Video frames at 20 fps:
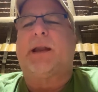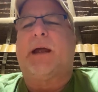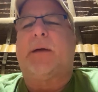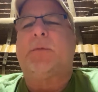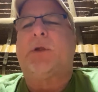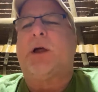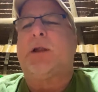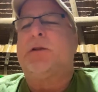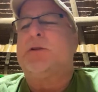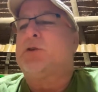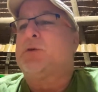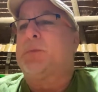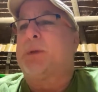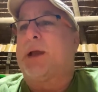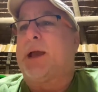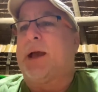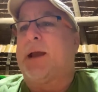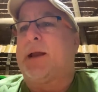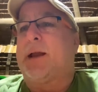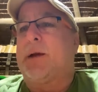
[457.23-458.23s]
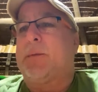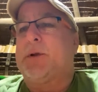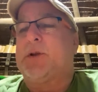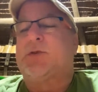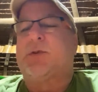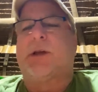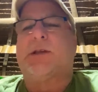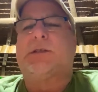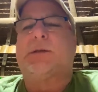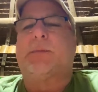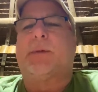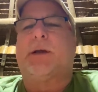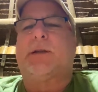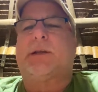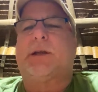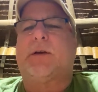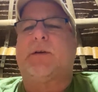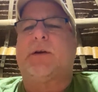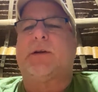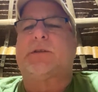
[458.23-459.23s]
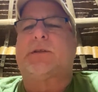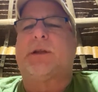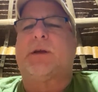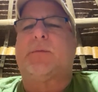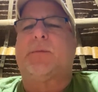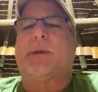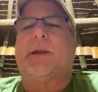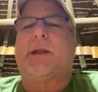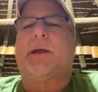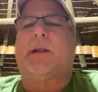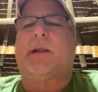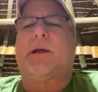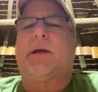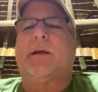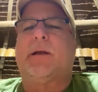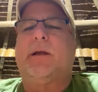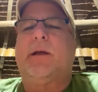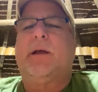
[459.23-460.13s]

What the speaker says: I'm not in Dumaguete. I'm in Tracy Martirez near Manila.